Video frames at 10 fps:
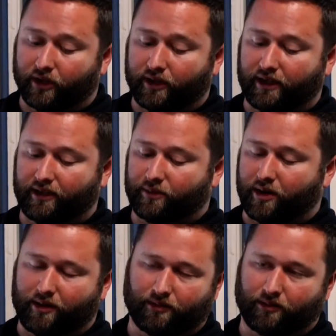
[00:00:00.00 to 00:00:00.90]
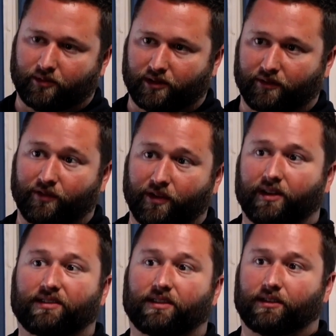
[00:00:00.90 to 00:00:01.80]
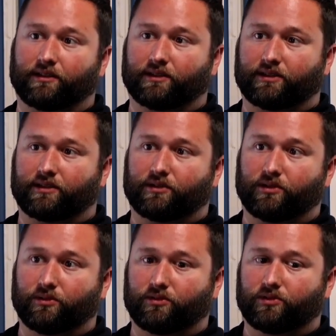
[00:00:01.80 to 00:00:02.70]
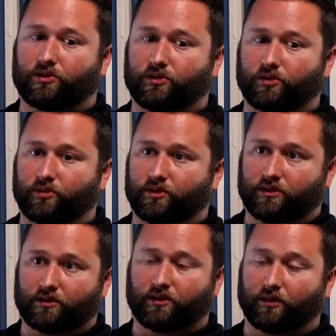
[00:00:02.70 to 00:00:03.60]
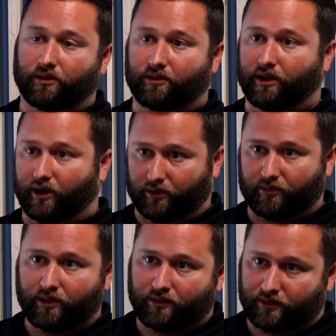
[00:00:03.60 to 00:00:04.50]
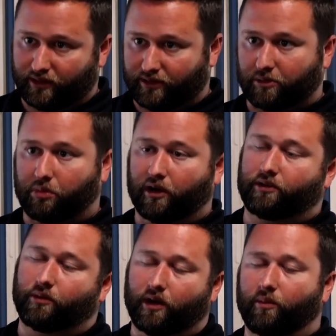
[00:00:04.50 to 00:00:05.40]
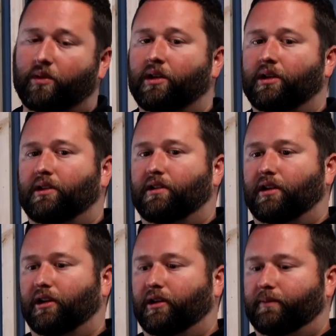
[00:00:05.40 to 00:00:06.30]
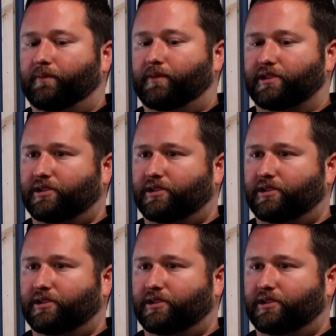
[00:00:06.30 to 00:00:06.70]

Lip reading: It is probably one of the funnest things to shoot on in the suppressor realm because it's